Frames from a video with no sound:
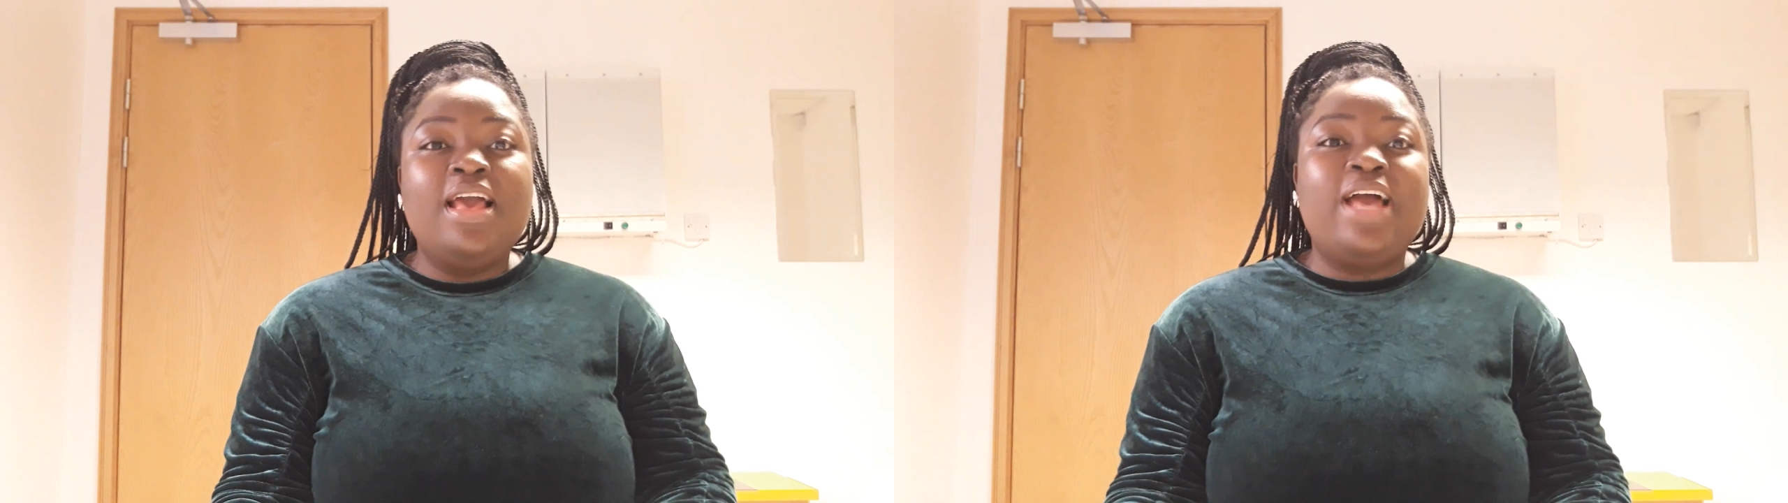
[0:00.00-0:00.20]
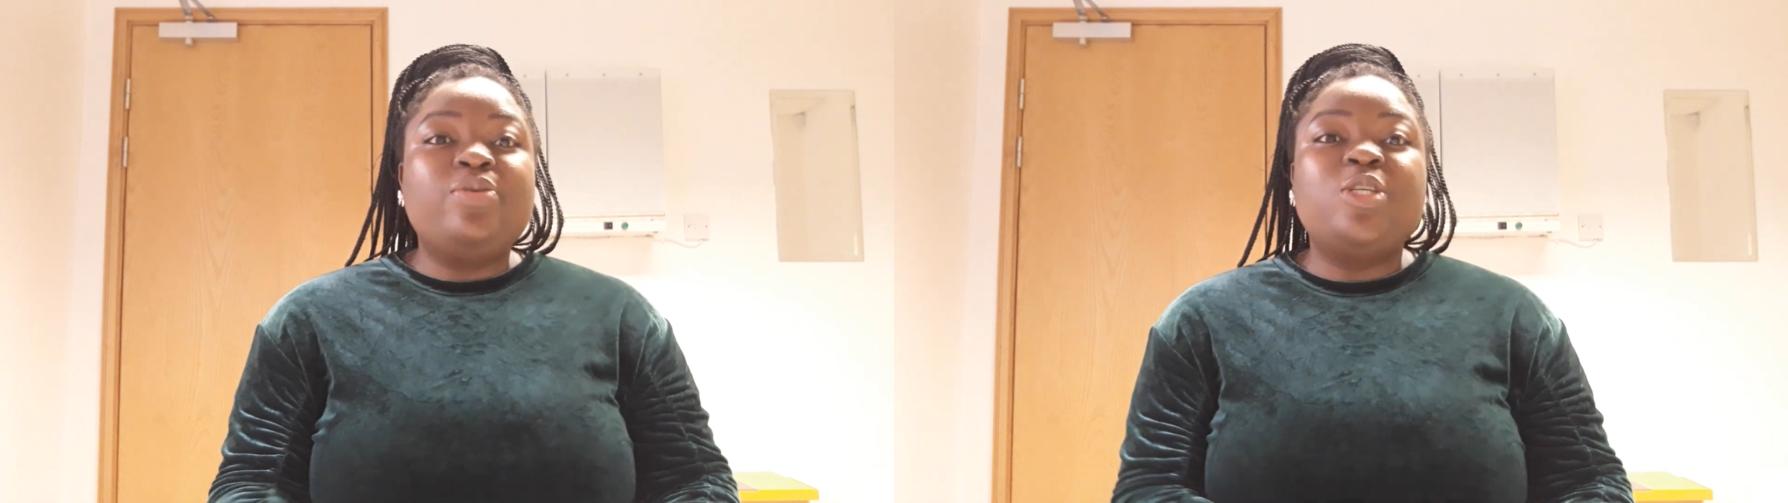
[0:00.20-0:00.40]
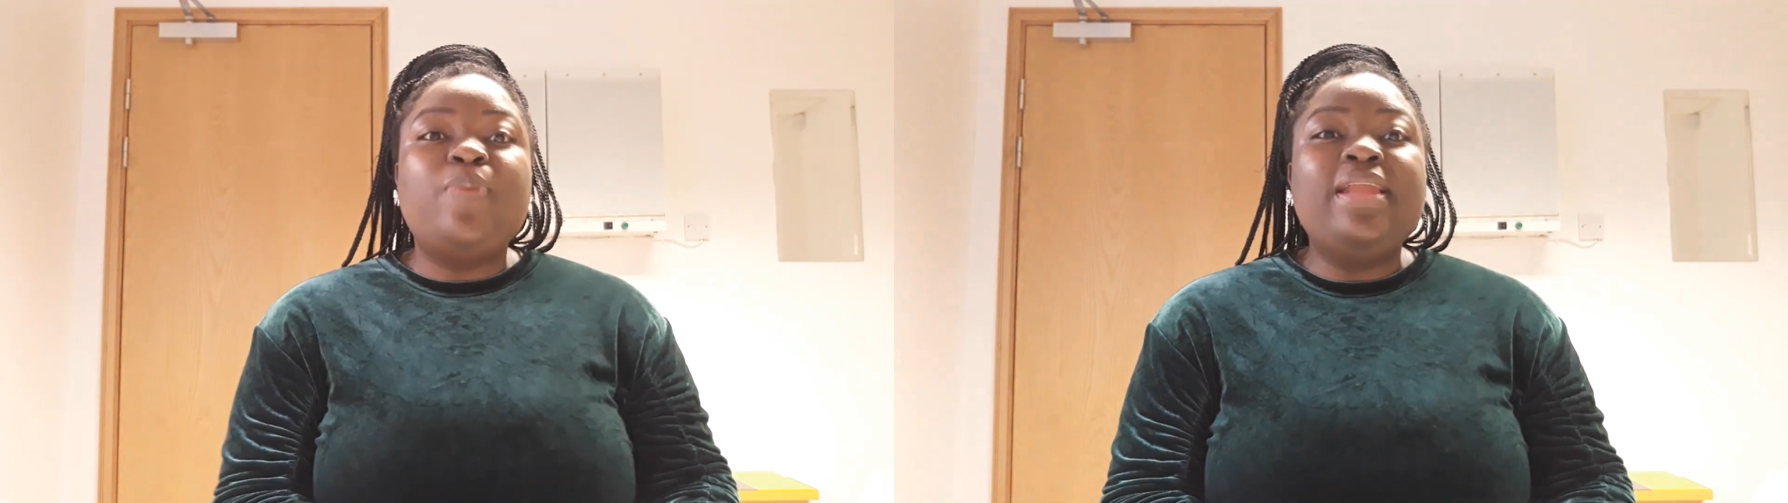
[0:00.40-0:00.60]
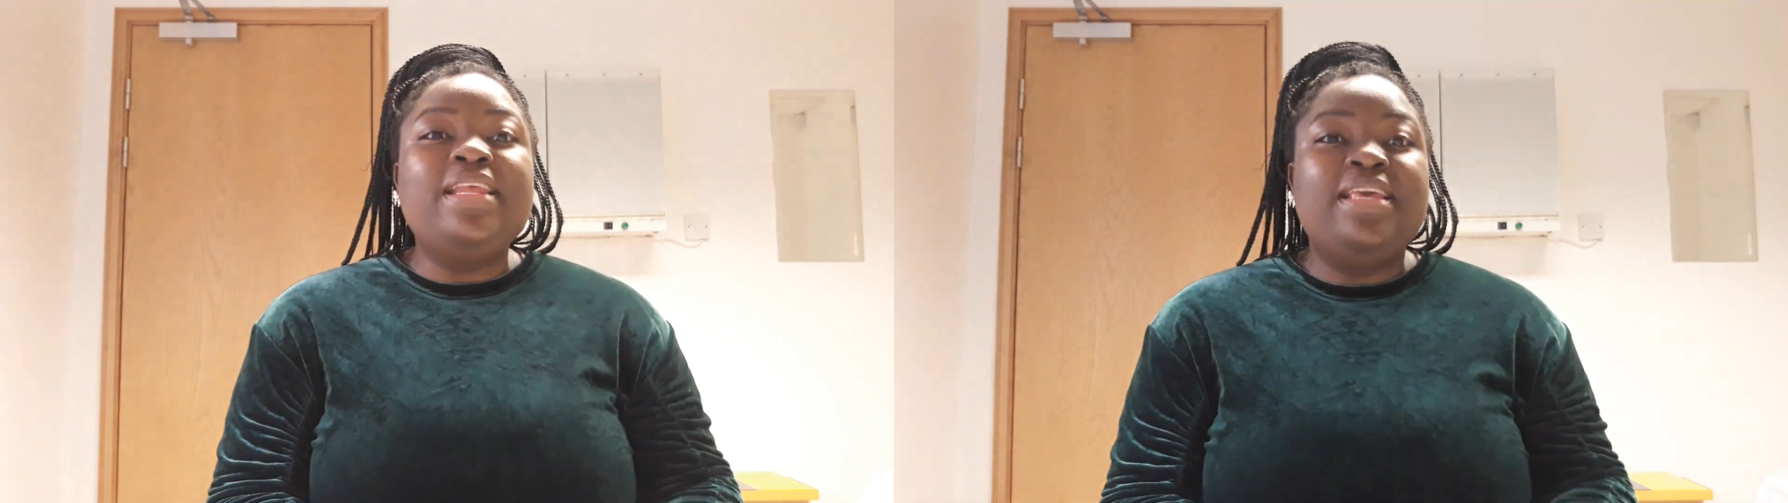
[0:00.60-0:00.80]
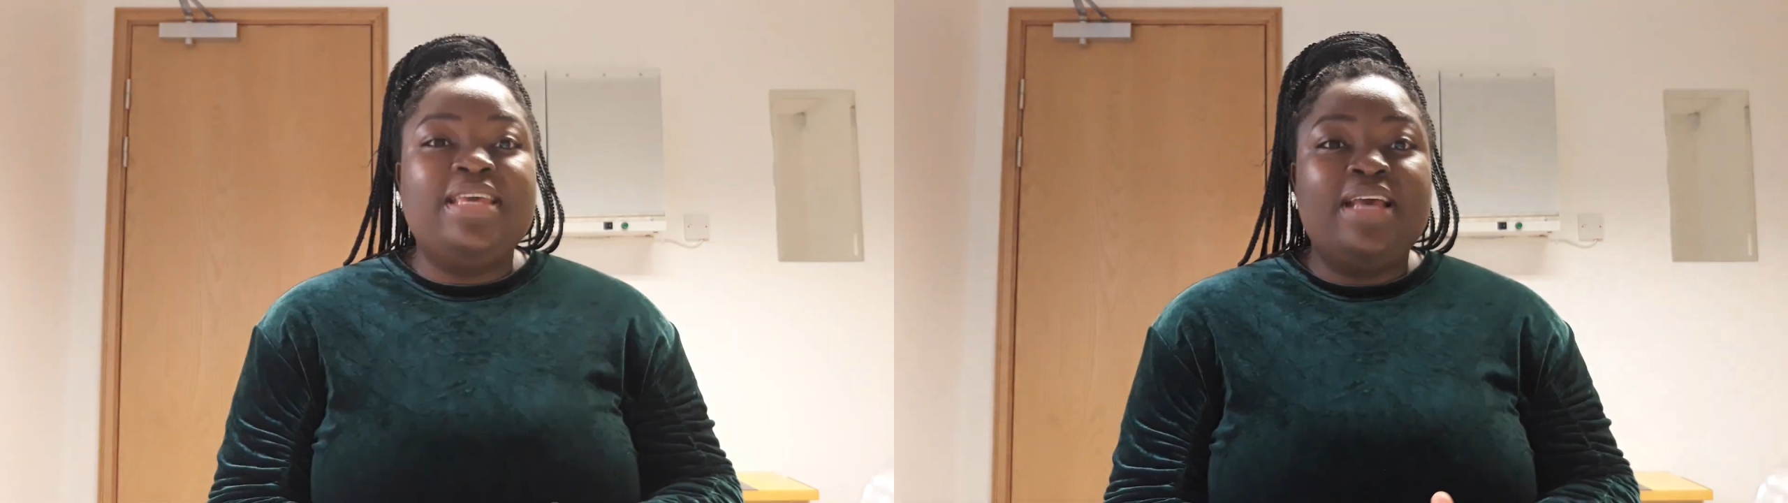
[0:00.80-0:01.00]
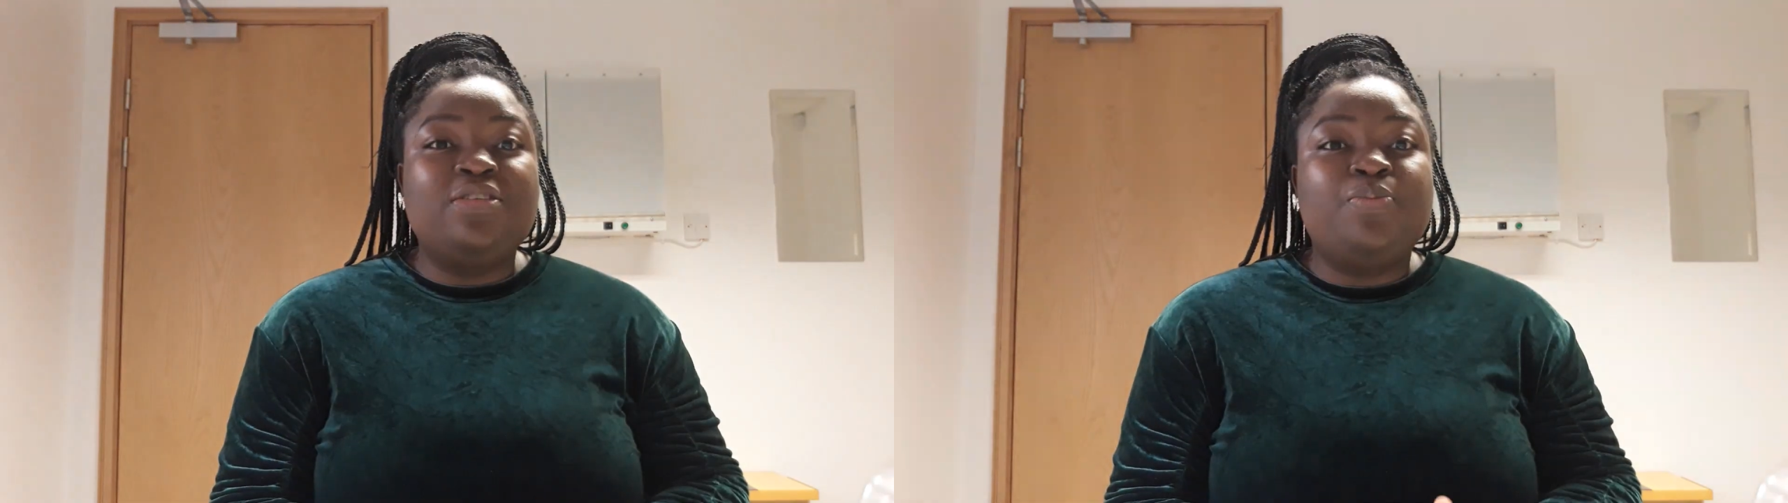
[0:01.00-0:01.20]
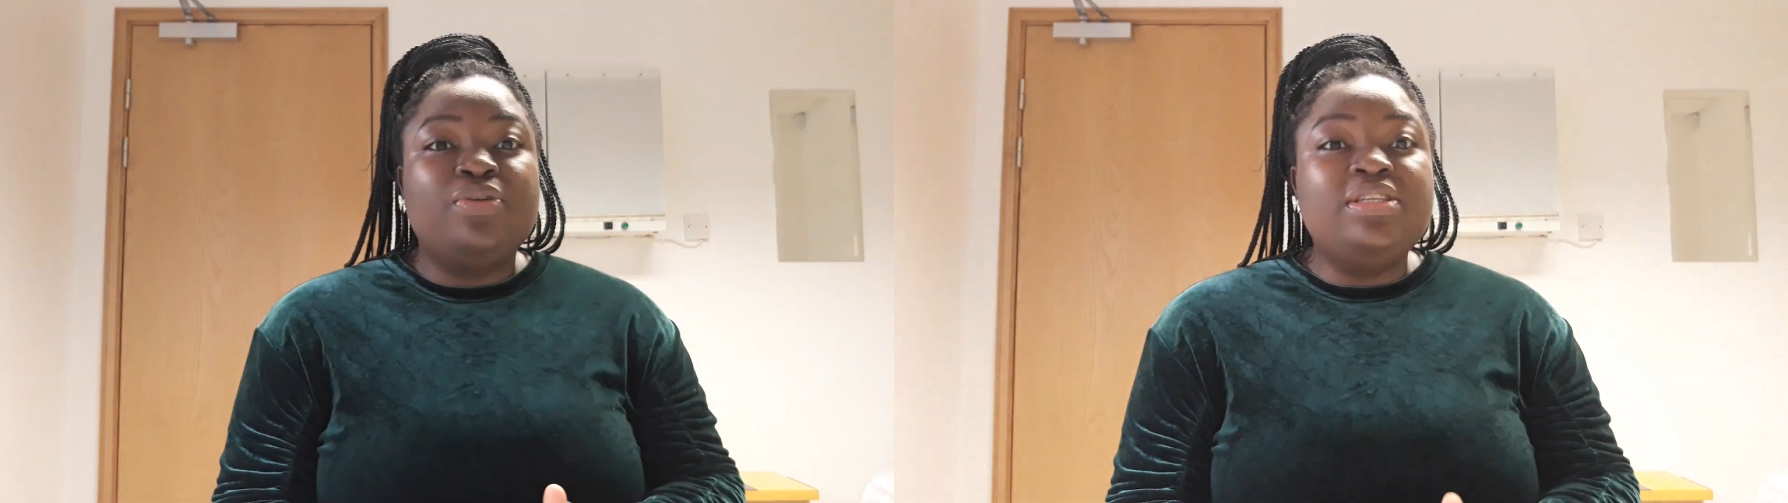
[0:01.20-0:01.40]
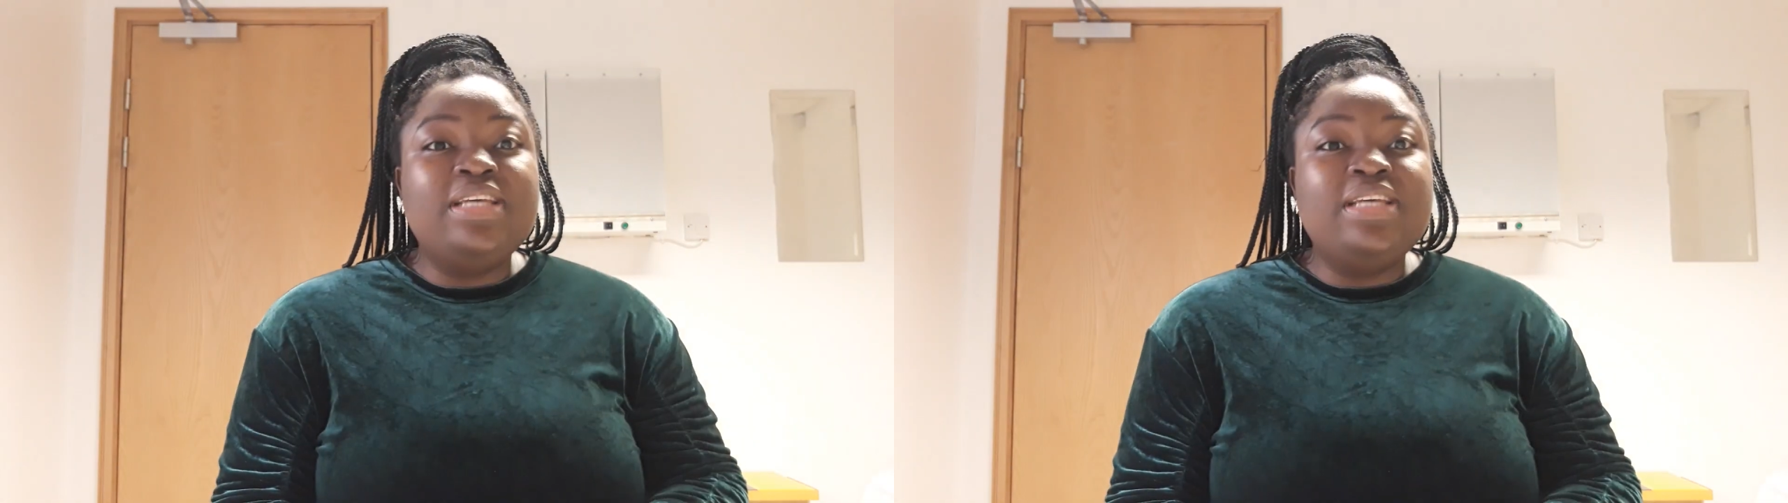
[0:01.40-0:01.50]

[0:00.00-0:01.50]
And you're spending years upon